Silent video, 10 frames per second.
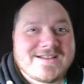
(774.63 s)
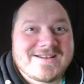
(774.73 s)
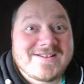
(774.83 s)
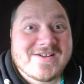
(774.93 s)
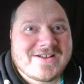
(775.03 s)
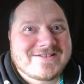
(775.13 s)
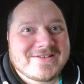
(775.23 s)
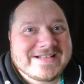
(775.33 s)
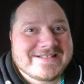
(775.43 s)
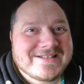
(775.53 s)
The castle
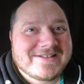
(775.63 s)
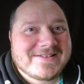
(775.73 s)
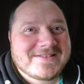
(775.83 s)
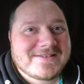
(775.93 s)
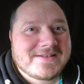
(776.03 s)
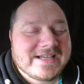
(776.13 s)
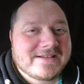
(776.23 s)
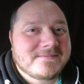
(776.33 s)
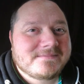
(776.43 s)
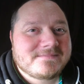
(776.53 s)
incident, yeah.
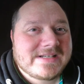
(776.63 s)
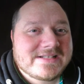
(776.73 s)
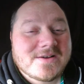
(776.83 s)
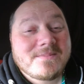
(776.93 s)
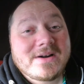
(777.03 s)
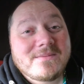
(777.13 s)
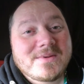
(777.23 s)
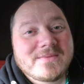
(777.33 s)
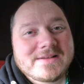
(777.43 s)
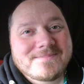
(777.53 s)
It's
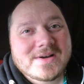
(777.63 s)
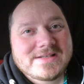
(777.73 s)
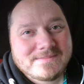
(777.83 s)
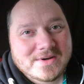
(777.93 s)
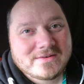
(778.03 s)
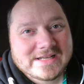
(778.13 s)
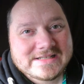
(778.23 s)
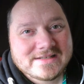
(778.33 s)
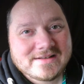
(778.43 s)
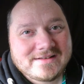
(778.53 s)
comparable with the party boat
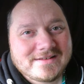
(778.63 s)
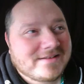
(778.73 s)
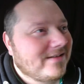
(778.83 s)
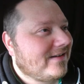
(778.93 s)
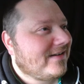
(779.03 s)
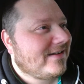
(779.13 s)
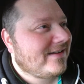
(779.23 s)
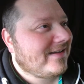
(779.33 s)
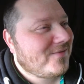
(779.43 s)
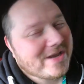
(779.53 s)
incident.
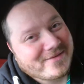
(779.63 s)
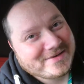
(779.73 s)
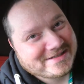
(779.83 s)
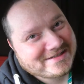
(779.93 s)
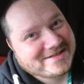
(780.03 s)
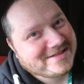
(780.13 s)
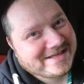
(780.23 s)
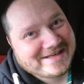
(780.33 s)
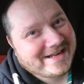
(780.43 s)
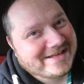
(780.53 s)
If you haven't
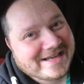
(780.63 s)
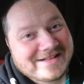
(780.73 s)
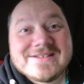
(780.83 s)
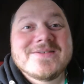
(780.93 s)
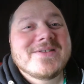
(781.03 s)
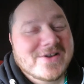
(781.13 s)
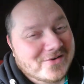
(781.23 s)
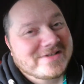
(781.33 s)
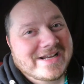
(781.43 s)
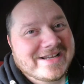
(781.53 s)
seen that yet, go
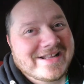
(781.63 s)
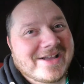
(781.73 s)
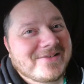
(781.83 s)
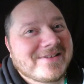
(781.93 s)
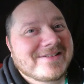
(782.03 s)
check it out.